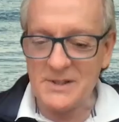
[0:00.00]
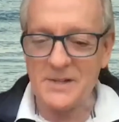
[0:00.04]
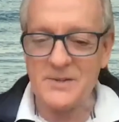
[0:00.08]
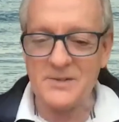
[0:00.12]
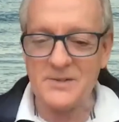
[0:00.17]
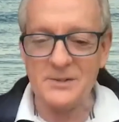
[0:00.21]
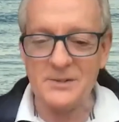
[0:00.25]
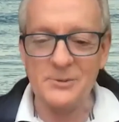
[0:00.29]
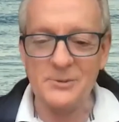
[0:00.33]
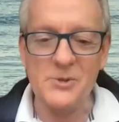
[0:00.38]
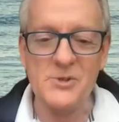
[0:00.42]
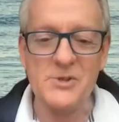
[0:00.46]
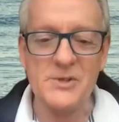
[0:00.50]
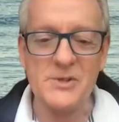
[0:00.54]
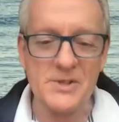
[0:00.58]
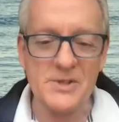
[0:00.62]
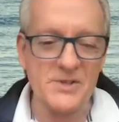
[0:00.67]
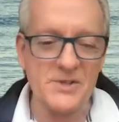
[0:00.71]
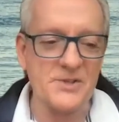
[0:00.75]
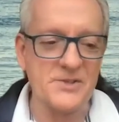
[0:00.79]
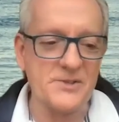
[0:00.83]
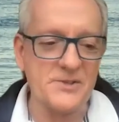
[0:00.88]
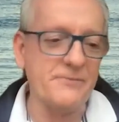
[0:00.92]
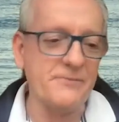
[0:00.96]
the solution is
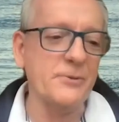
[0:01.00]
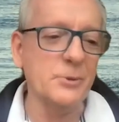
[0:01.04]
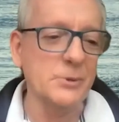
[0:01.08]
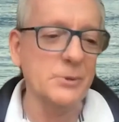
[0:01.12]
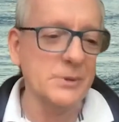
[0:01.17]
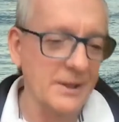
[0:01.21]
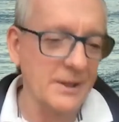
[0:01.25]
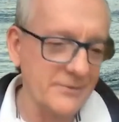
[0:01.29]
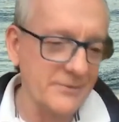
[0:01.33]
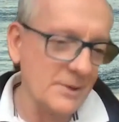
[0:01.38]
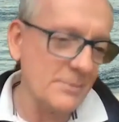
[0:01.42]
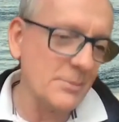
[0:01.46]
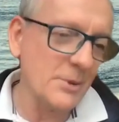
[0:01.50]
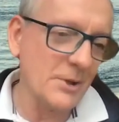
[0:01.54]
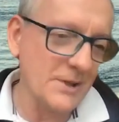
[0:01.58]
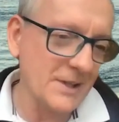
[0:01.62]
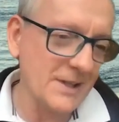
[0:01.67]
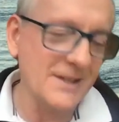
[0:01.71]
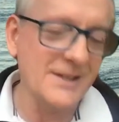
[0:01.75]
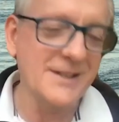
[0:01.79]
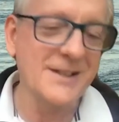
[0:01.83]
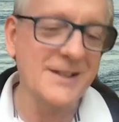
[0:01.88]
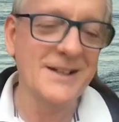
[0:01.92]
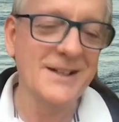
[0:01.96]
just to fool
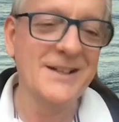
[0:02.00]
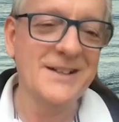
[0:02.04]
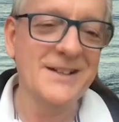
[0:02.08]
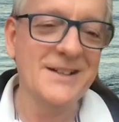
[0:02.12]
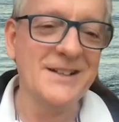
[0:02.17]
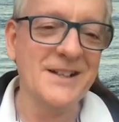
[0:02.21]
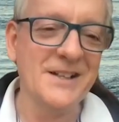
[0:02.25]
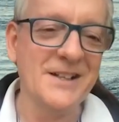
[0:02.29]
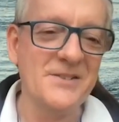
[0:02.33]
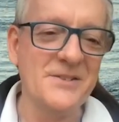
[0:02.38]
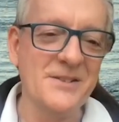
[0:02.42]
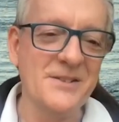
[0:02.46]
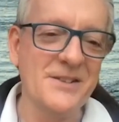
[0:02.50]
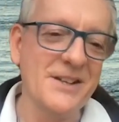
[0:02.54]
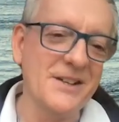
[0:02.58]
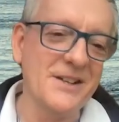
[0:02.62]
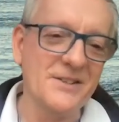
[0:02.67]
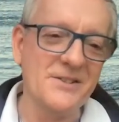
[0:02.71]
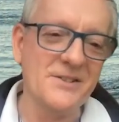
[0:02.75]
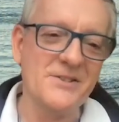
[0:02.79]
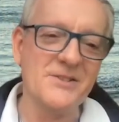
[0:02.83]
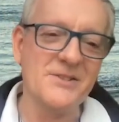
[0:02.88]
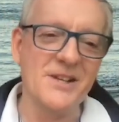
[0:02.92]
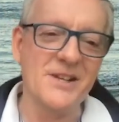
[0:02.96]
everybody
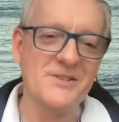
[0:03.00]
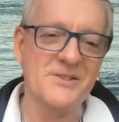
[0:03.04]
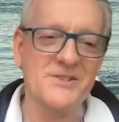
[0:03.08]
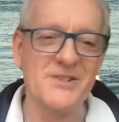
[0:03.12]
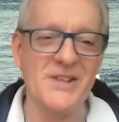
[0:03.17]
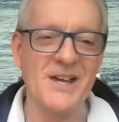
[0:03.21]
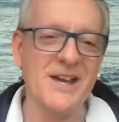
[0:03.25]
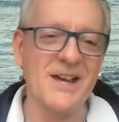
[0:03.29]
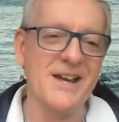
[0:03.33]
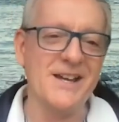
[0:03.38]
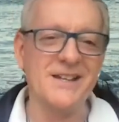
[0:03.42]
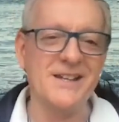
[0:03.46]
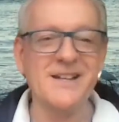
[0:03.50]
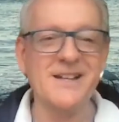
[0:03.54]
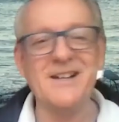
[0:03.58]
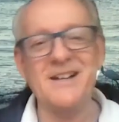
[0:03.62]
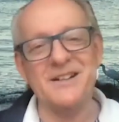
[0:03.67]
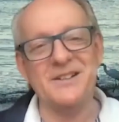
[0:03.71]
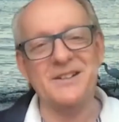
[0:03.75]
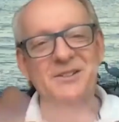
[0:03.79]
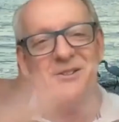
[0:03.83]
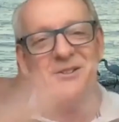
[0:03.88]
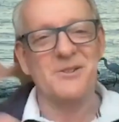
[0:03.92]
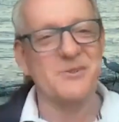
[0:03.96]
and say,
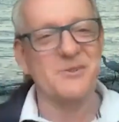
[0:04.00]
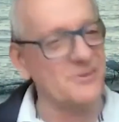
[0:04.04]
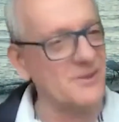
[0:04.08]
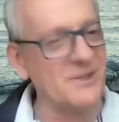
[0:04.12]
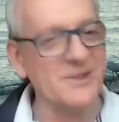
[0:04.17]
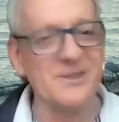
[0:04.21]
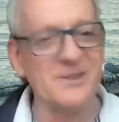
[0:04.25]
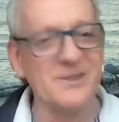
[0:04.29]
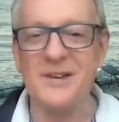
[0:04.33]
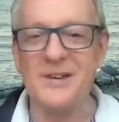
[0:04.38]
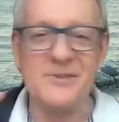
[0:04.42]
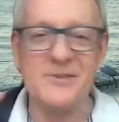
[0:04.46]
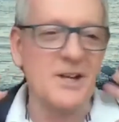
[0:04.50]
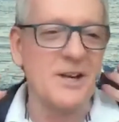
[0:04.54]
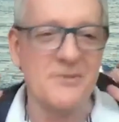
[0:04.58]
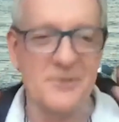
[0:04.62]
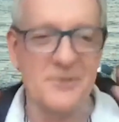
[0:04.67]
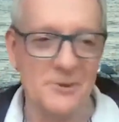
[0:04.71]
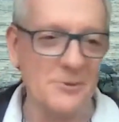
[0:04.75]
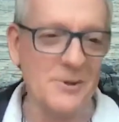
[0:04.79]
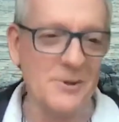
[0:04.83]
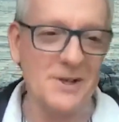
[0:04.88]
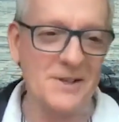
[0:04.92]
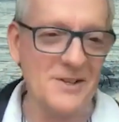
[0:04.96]

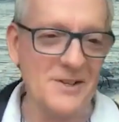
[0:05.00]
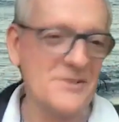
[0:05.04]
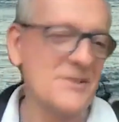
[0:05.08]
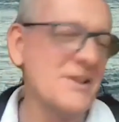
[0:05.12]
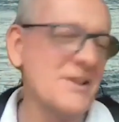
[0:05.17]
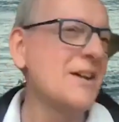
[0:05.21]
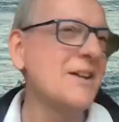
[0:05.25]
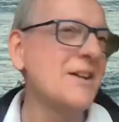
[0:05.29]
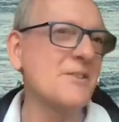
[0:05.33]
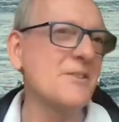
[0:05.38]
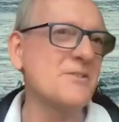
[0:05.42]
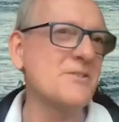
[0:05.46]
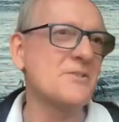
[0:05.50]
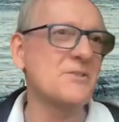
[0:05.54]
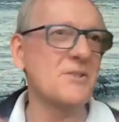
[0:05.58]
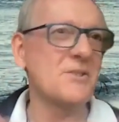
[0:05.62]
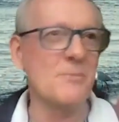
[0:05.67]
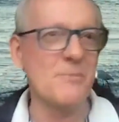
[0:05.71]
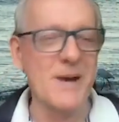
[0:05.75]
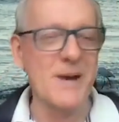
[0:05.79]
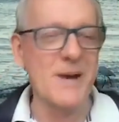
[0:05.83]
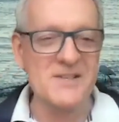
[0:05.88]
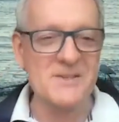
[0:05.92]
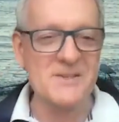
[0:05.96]
everyone this is the
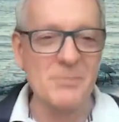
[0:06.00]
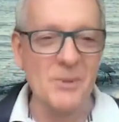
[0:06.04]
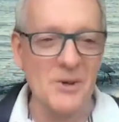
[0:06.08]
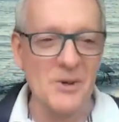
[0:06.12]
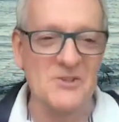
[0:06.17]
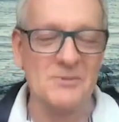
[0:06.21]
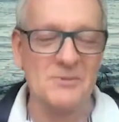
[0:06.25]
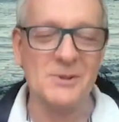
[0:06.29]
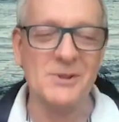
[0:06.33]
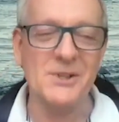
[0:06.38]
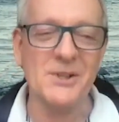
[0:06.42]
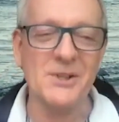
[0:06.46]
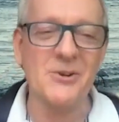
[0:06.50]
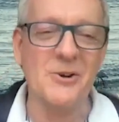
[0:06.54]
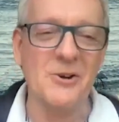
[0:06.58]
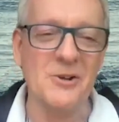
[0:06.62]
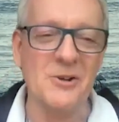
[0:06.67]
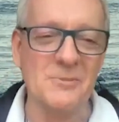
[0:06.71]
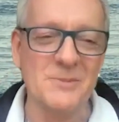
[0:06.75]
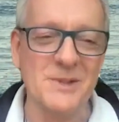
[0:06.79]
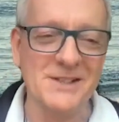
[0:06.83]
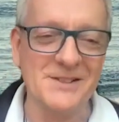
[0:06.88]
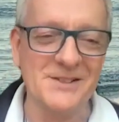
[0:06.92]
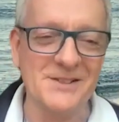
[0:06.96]
best possible
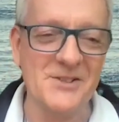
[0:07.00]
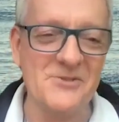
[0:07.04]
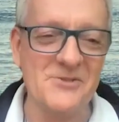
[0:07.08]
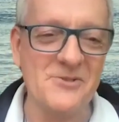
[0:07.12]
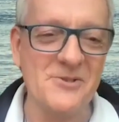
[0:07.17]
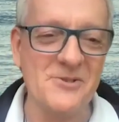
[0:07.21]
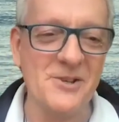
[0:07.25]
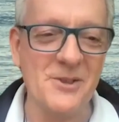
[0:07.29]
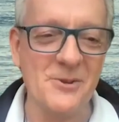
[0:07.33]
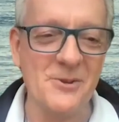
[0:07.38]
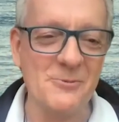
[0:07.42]
economy in the history of the